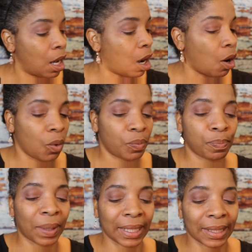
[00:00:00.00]
Oh,
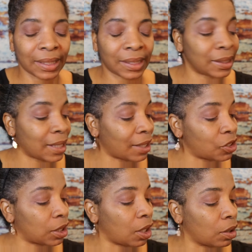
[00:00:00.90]
but this is
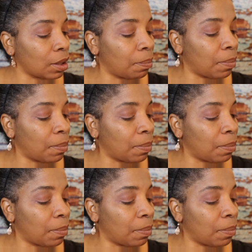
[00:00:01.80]
actually on the